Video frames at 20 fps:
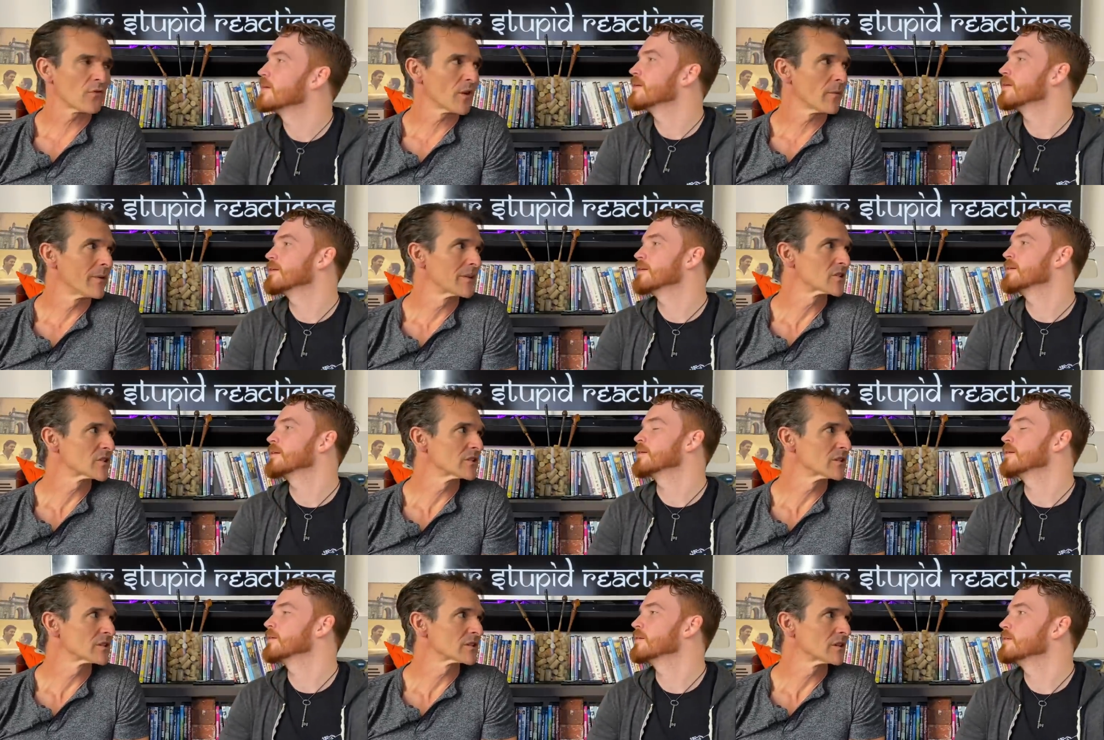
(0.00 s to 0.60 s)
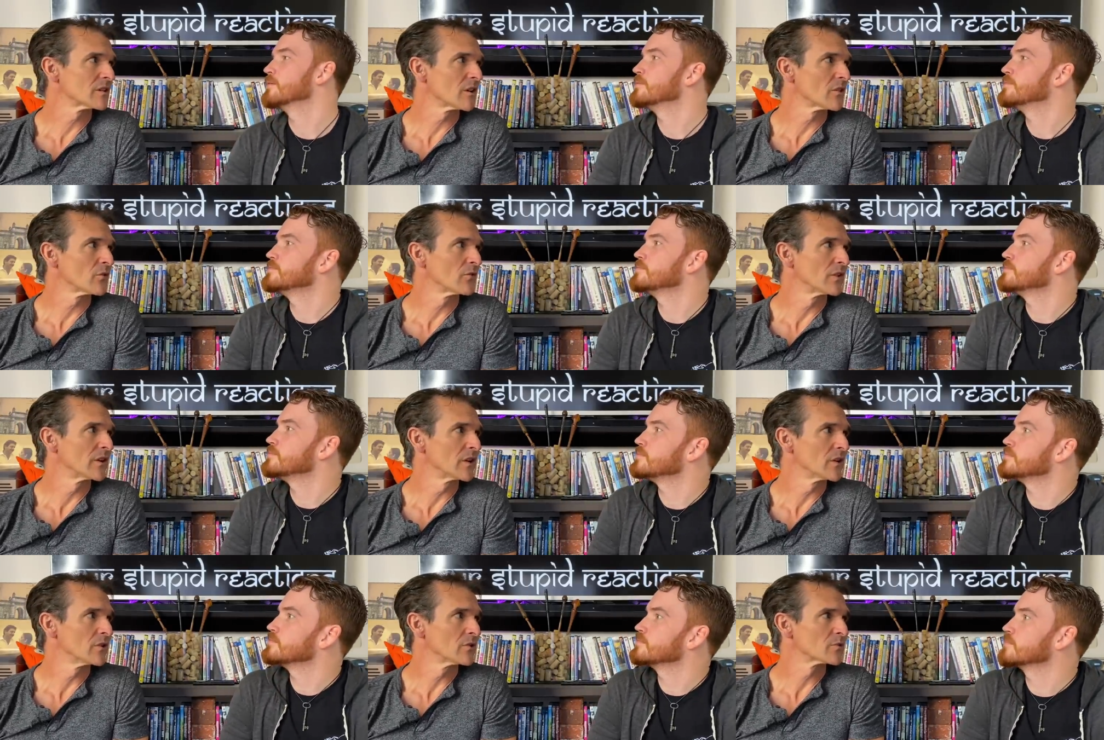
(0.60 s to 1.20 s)
Speaker 1: if I mentioned this on other
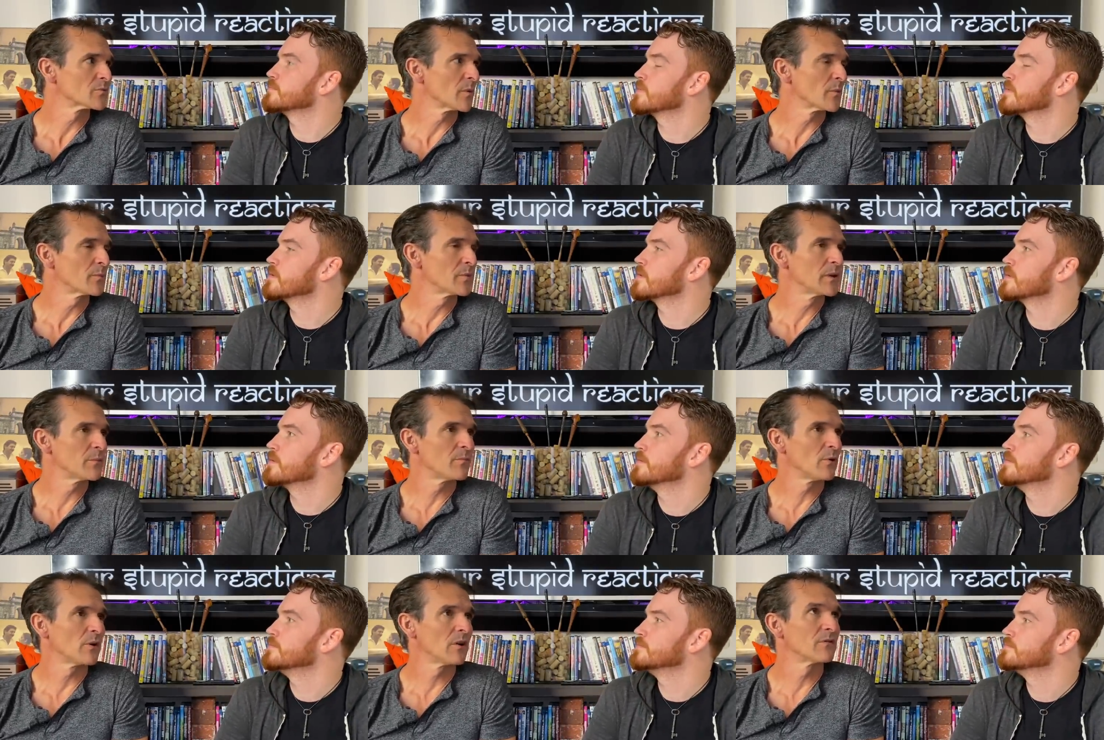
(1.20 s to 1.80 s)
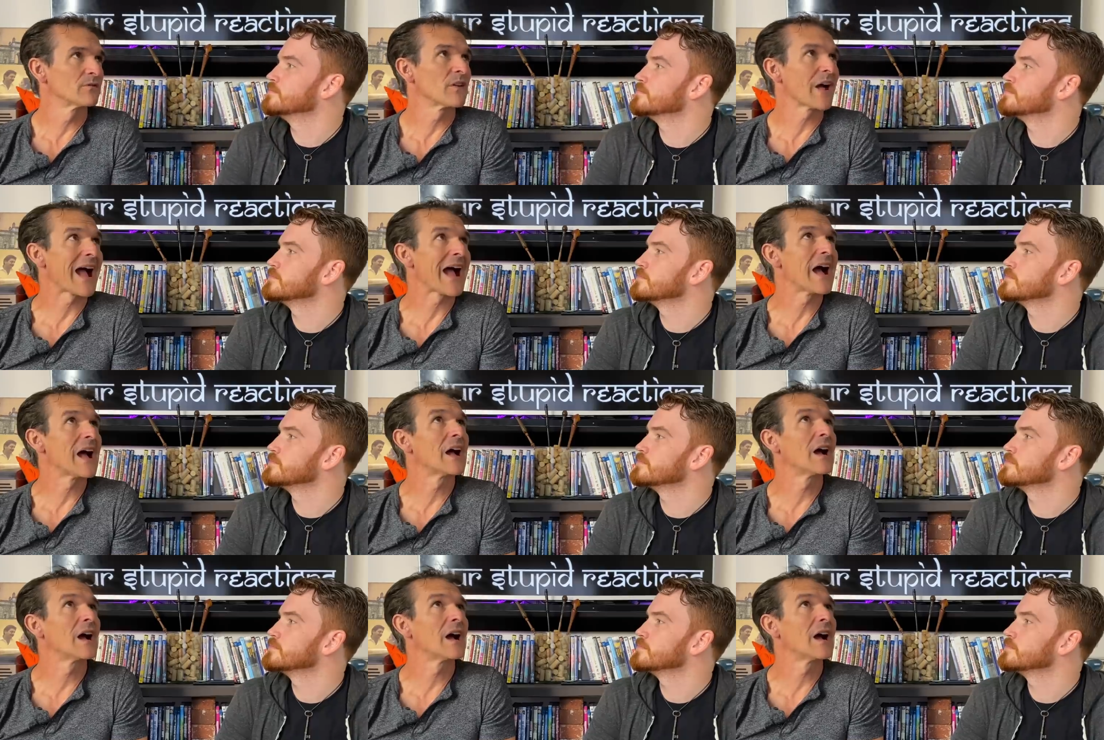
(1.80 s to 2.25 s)
videos, but people have